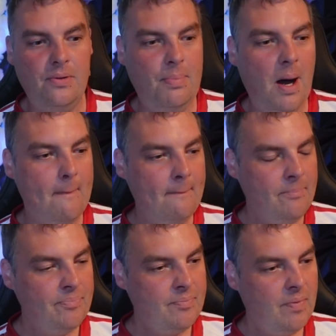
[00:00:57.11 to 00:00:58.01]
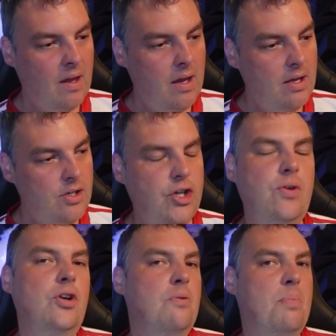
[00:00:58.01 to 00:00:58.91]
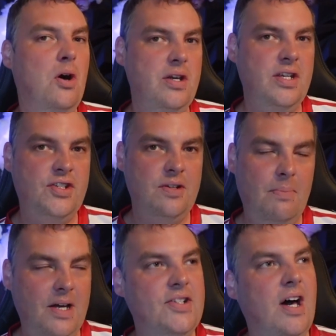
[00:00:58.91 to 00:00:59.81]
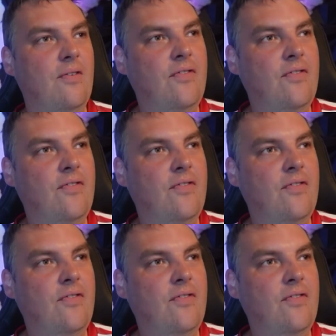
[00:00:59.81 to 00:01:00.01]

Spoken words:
But two young boys, myself,